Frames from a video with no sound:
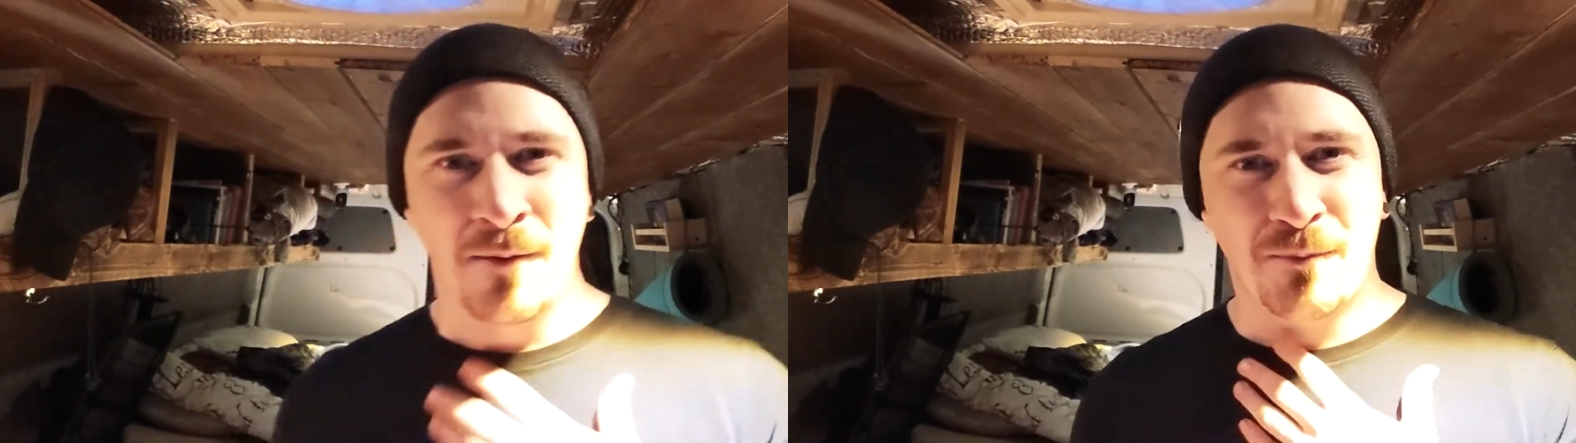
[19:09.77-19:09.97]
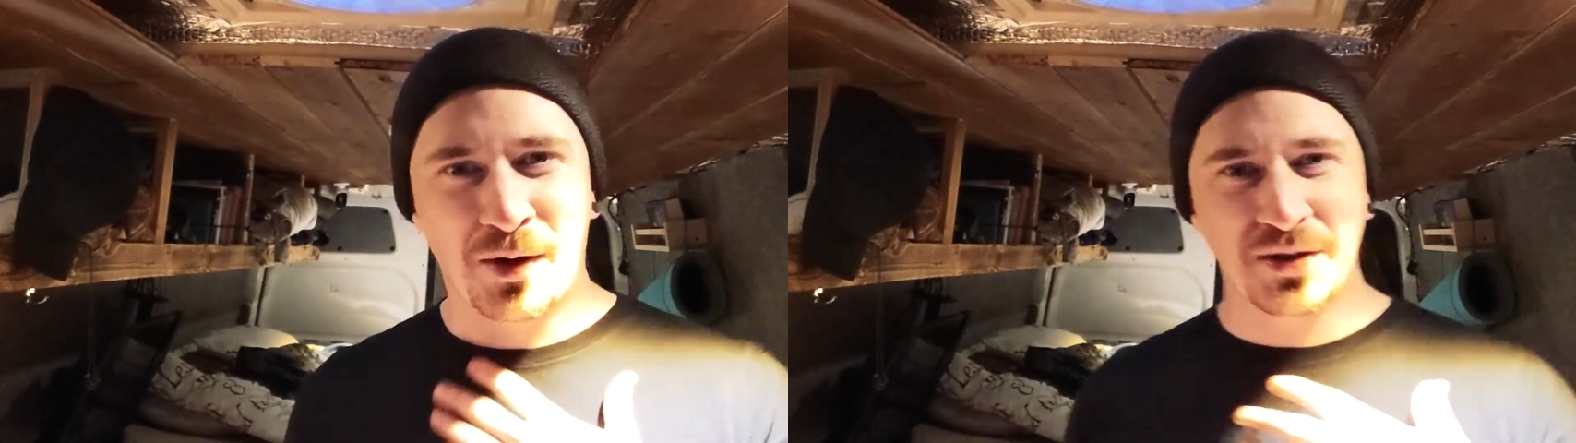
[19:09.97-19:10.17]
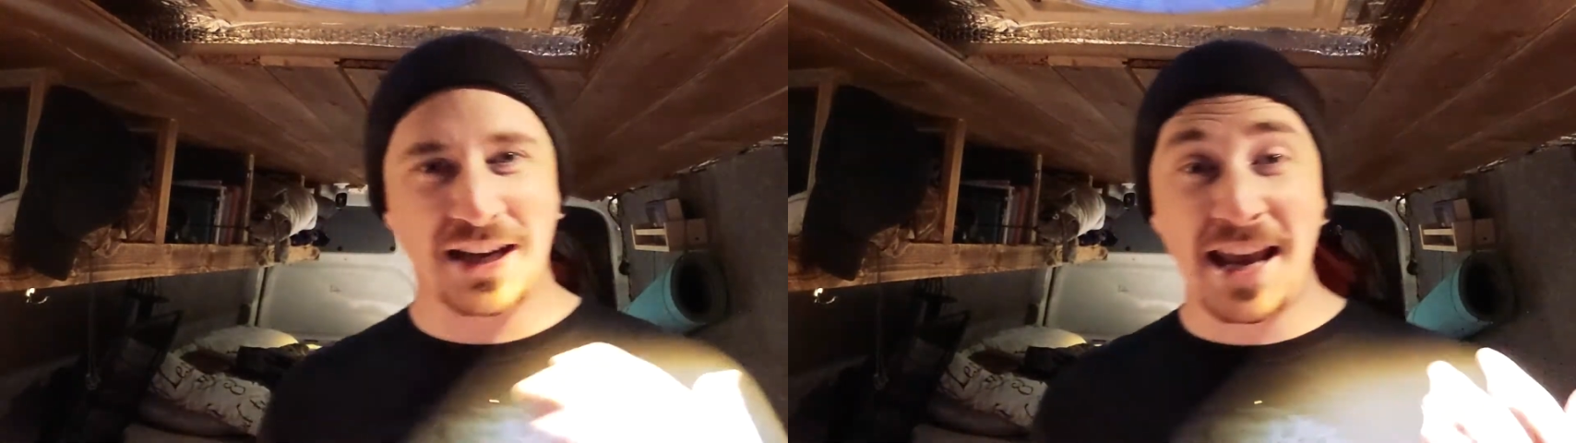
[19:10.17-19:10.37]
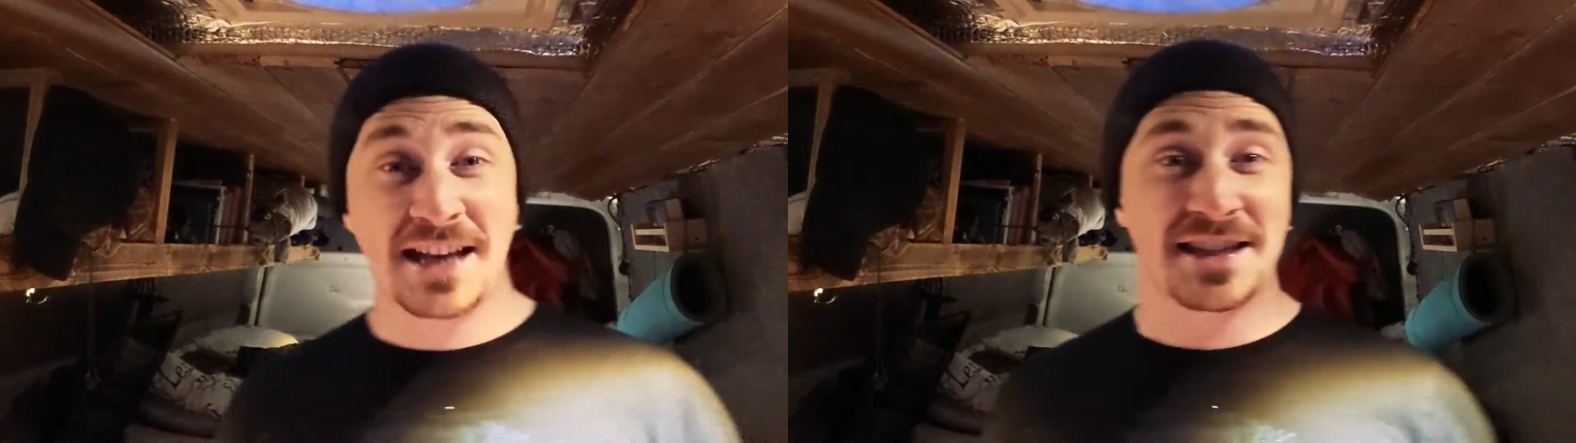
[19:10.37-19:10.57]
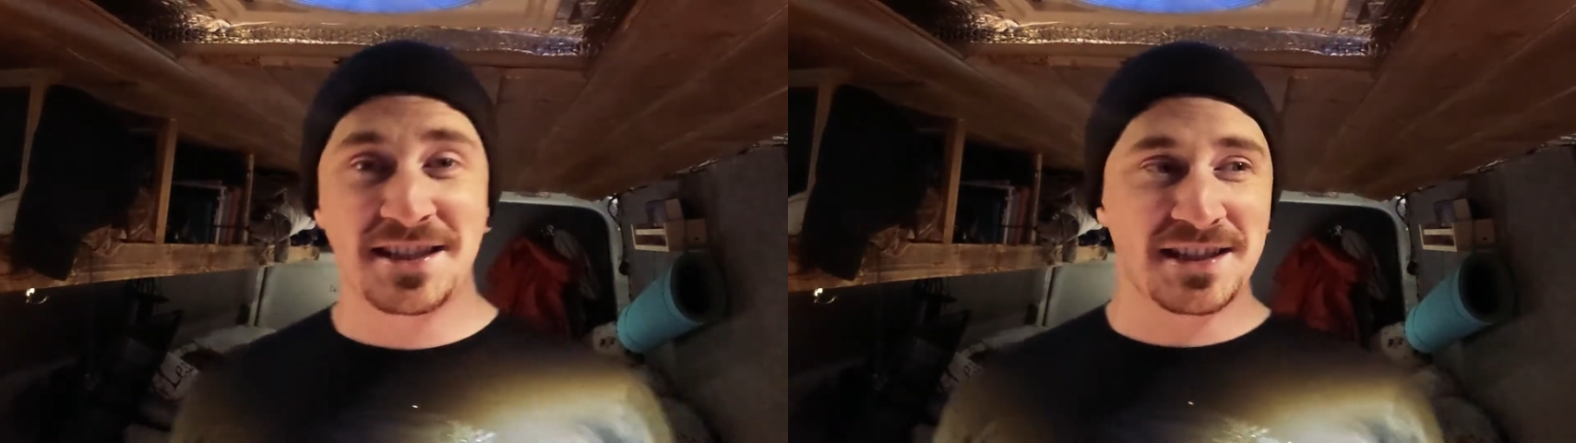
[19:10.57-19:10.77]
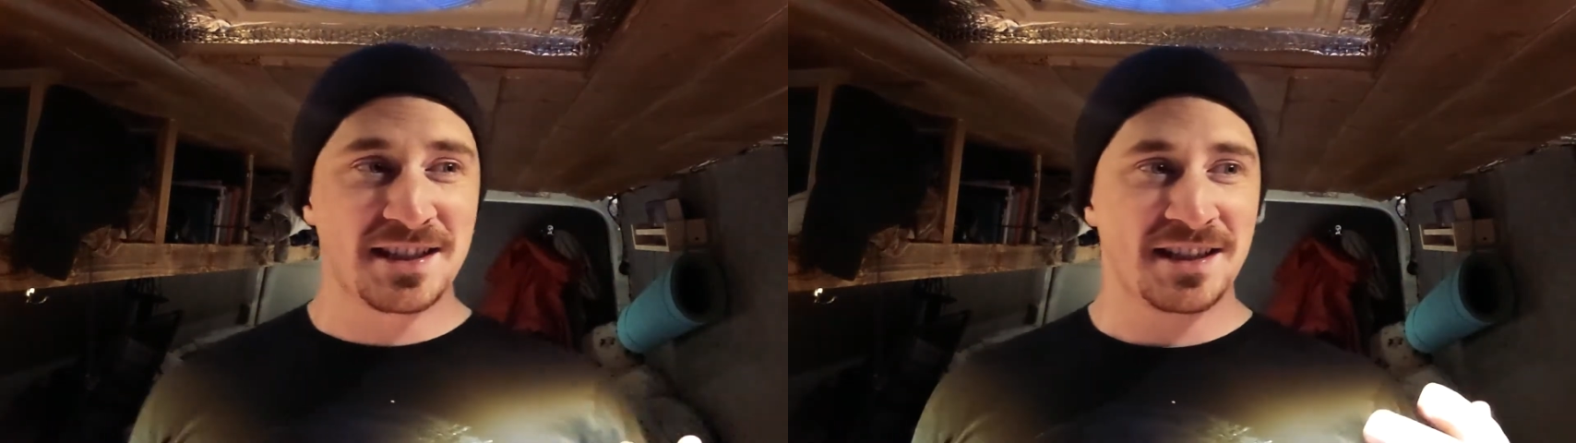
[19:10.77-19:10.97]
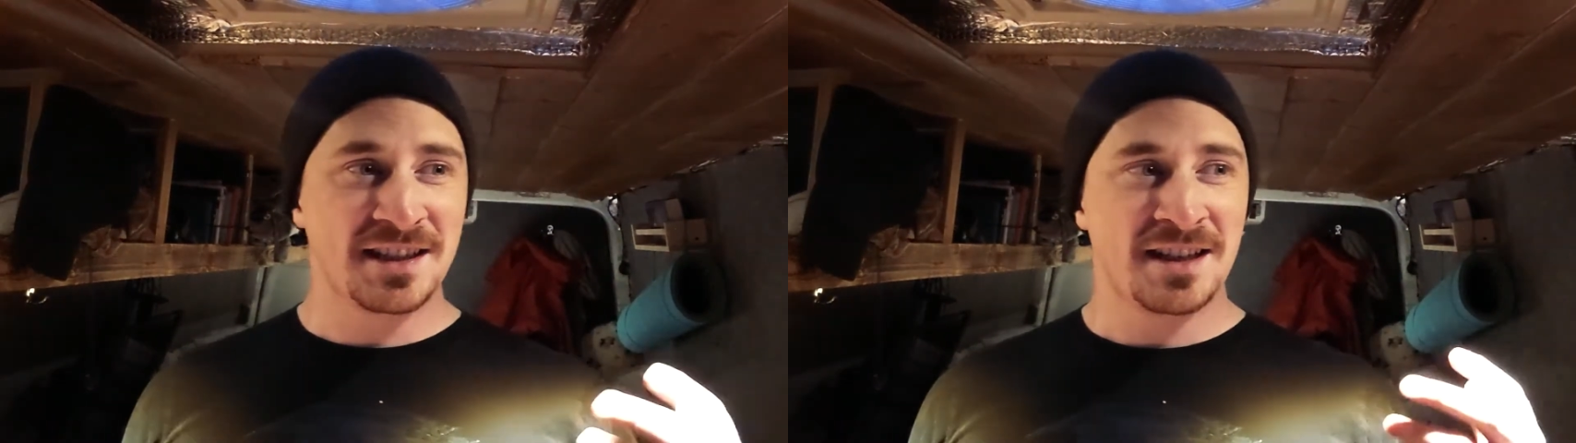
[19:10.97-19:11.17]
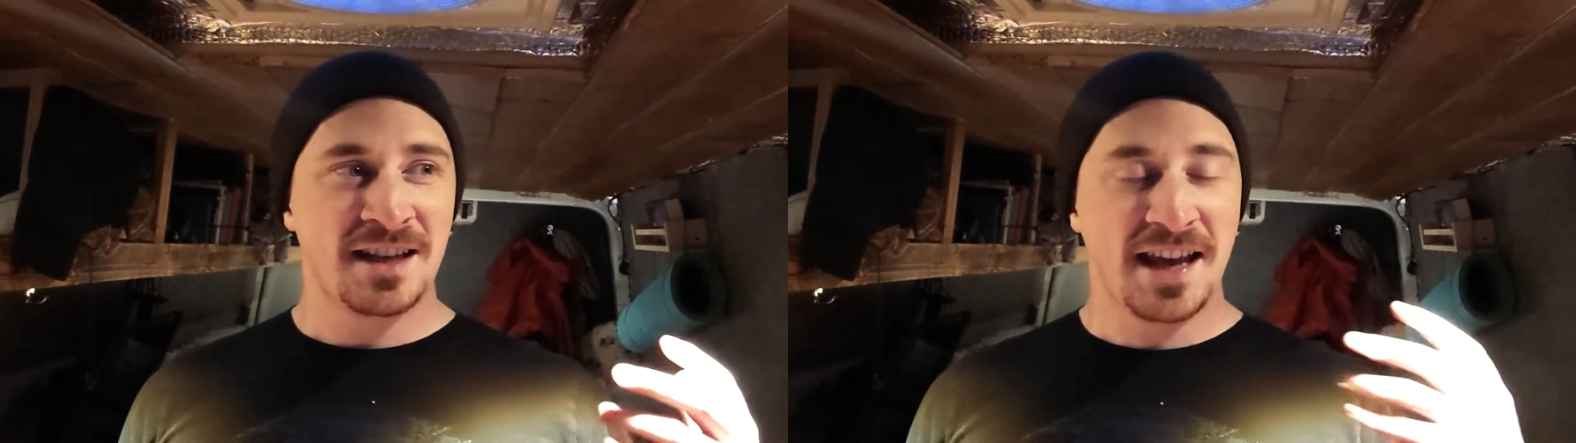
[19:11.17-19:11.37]
because it is
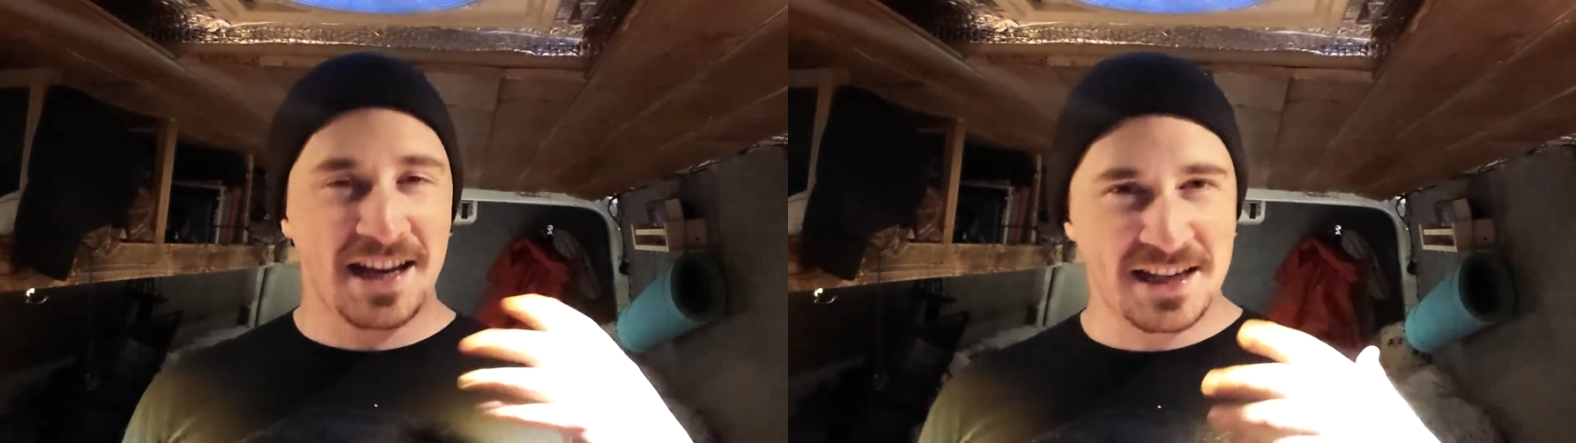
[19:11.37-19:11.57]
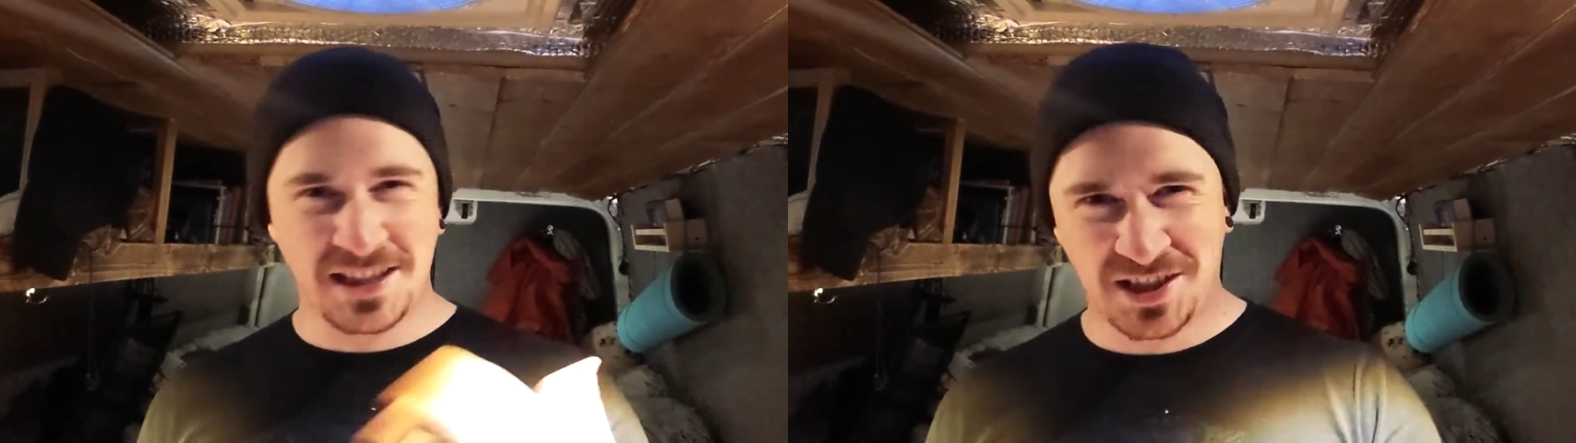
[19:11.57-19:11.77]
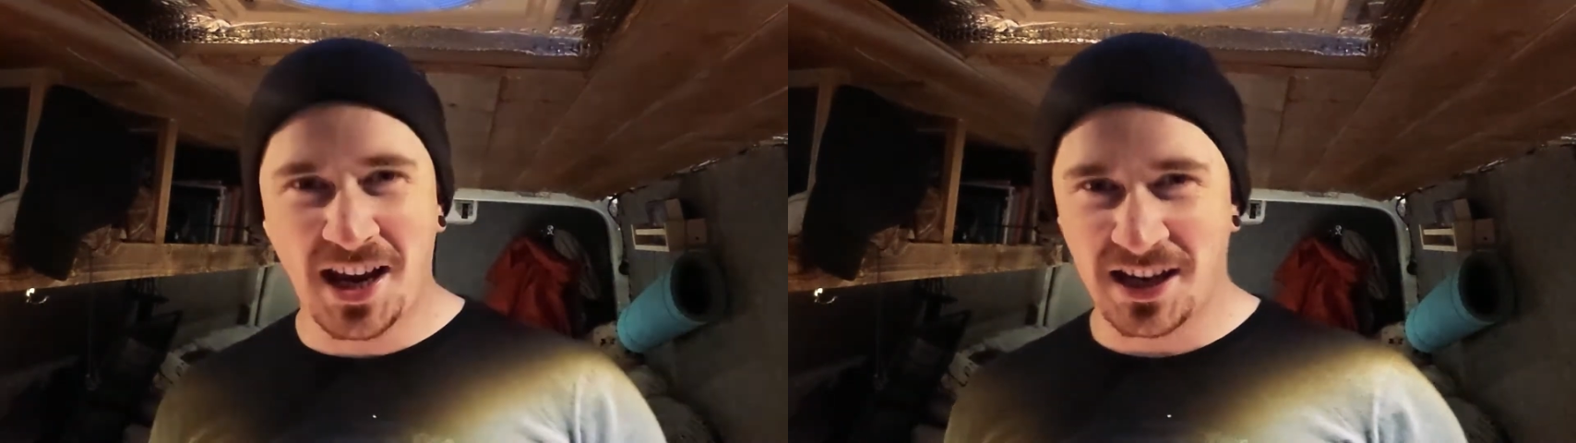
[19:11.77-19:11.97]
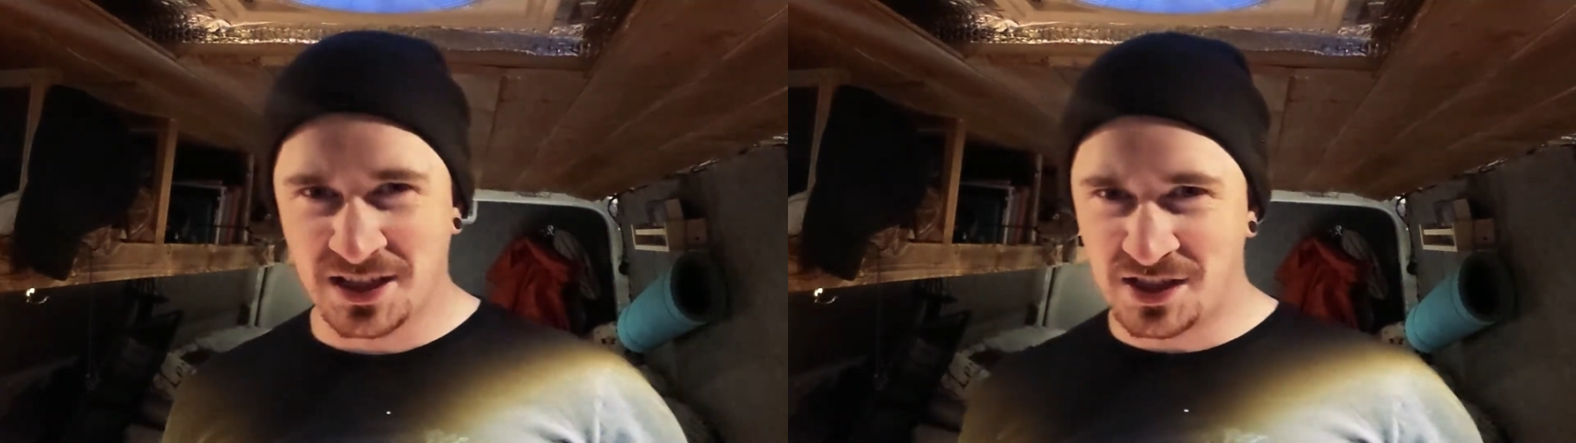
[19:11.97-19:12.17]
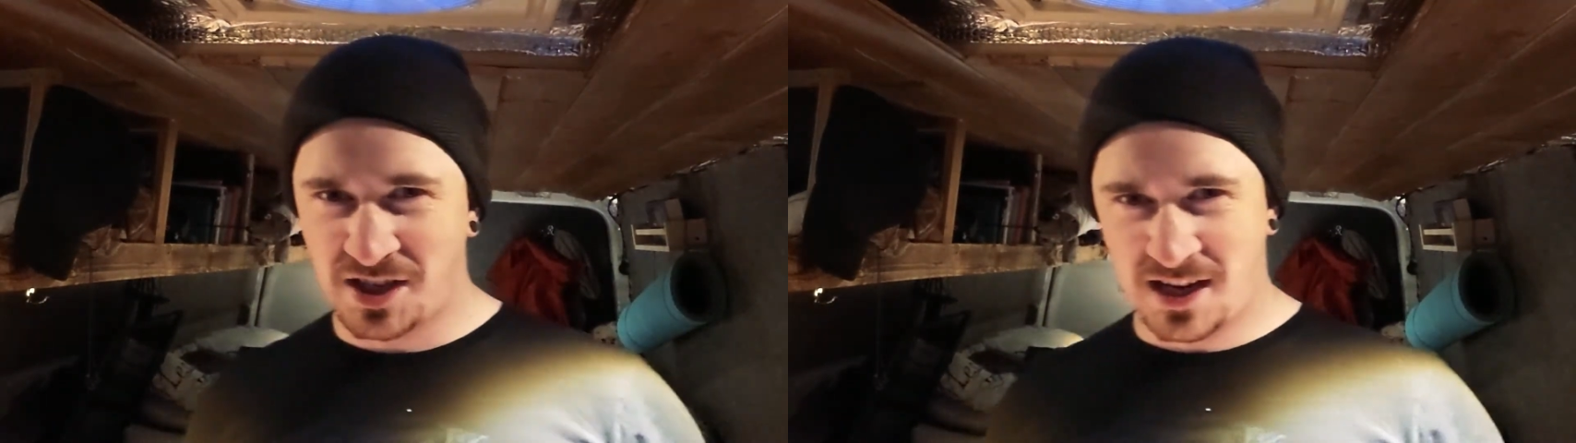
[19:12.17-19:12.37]
a change,